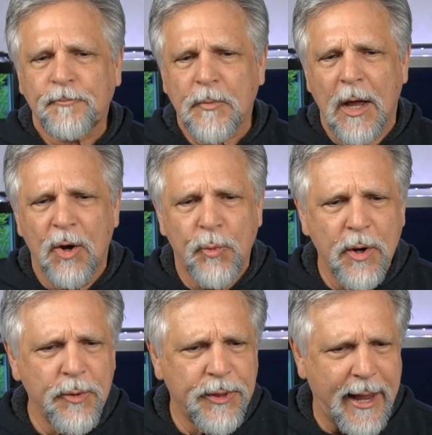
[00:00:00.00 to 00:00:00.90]
Uh,
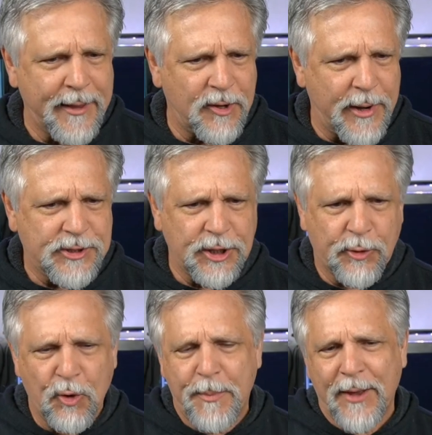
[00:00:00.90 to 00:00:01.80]
Ruth and the rest of the
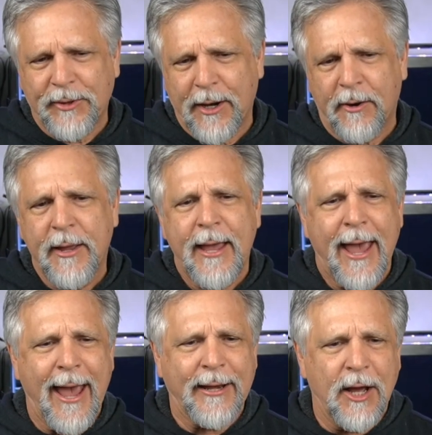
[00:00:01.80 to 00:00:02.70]
group out there
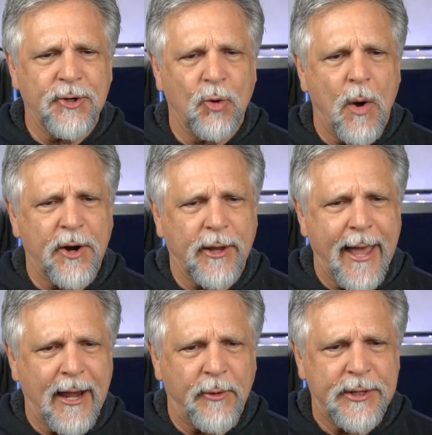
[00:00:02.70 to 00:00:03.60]
at Underwater
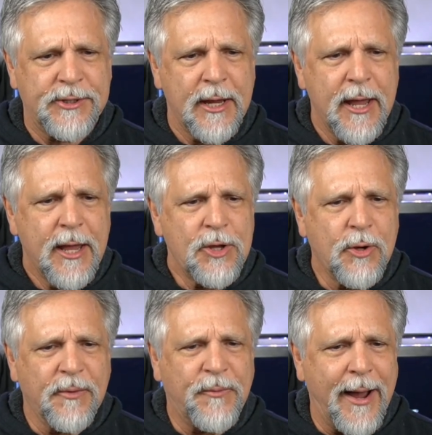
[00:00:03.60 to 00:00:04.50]
Galleries. You
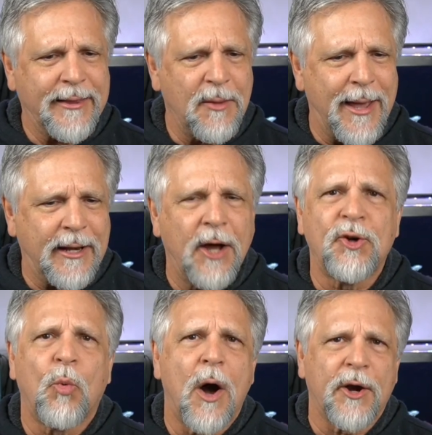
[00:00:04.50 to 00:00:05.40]
can find them at
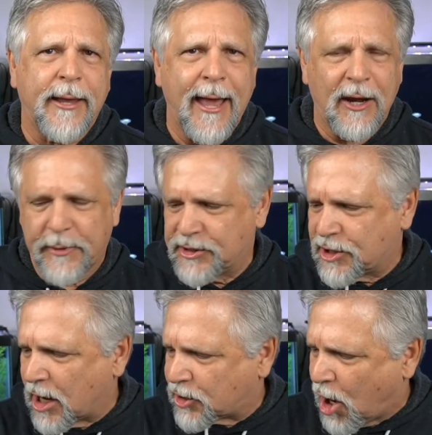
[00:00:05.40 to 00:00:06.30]

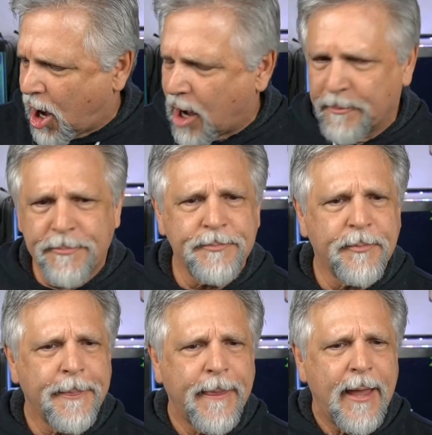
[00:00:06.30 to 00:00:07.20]
underwatergalleries.com.
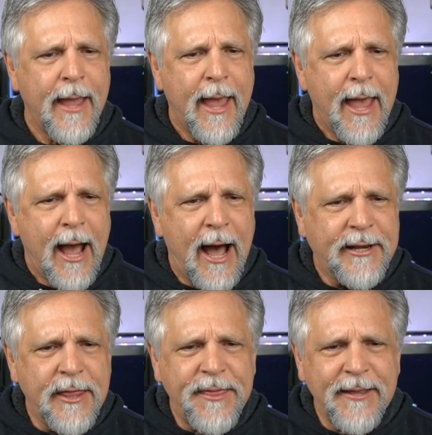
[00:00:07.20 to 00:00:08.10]

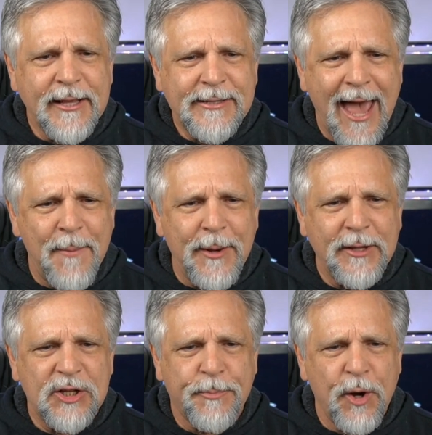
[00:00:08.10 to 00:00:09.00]
Another thing that's happening
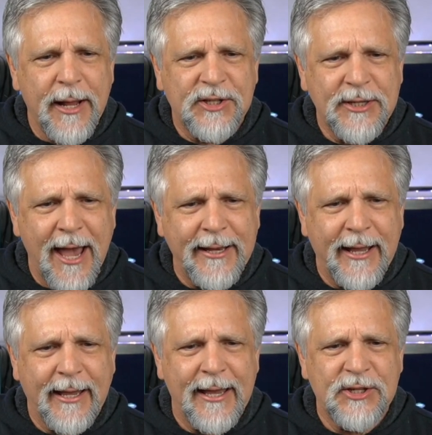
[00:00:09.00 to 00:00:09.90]
that's pretty
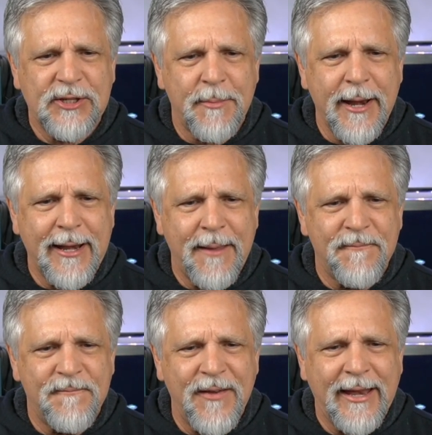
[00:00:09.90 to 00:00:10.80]
exciting is somebody
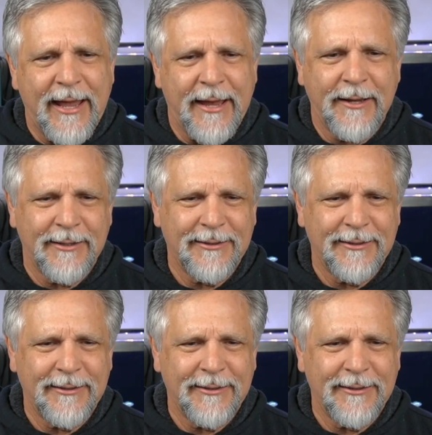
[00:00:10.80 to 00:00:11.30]
named Vinny.